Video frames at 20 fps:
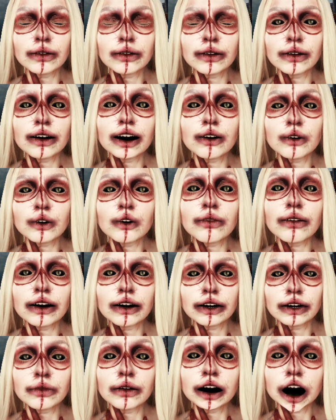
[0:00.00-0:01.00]
She'd
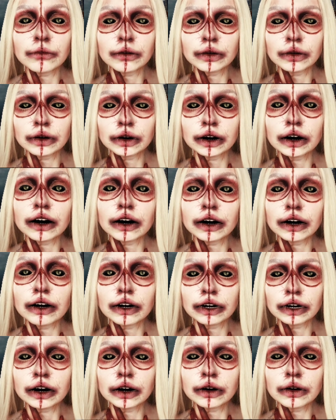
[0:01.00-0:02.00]
chain smoke, leaving
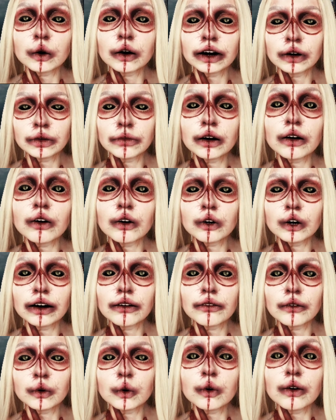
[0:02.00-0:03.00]
cigarette burns
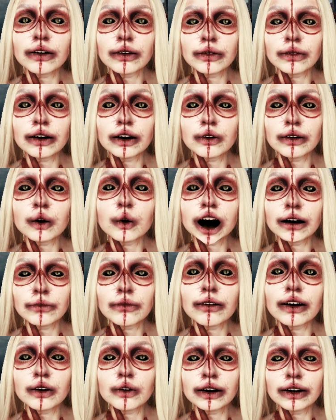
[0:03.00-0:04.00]
on the wallpaper up
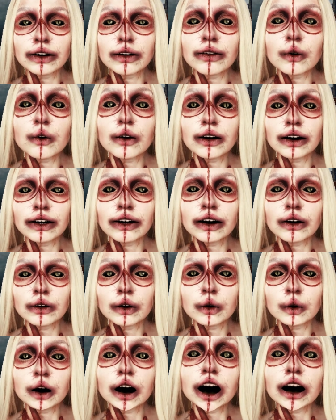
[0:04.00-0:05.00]
by the stairs like
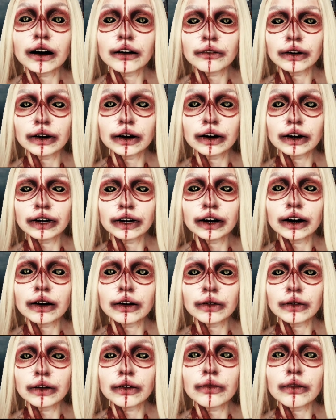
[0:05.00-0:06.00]
the walls were
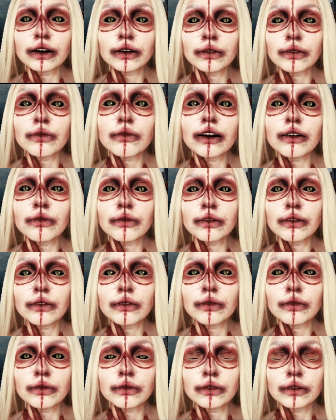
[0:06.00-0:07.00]
sick and decaying.
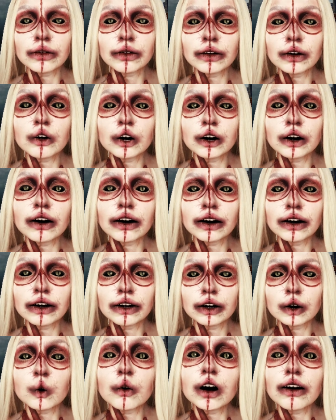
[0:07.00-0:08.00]
She barely
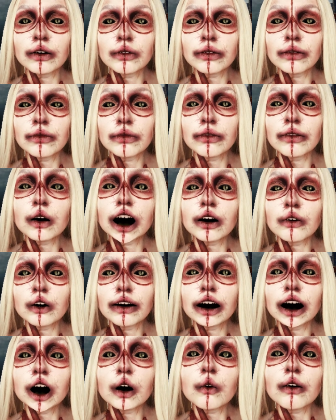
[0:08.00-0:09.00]
slept,
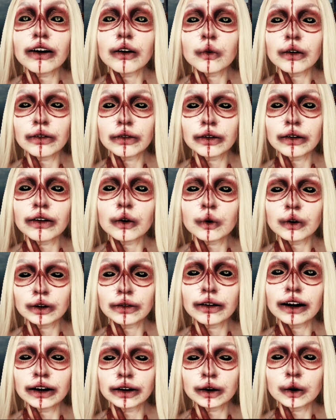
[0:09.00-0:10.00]
walking around with blue
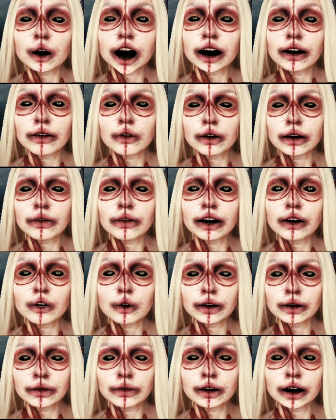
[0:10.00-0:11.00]
half-moons
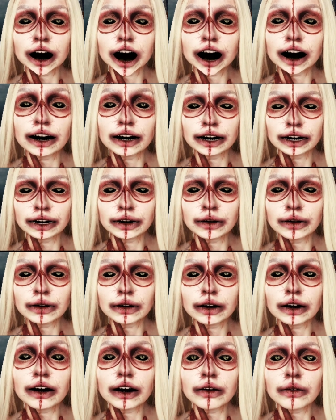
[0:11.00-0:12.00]
under her eyes,
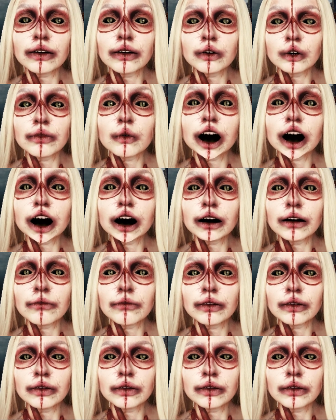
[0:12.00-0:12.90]
knuckles raw.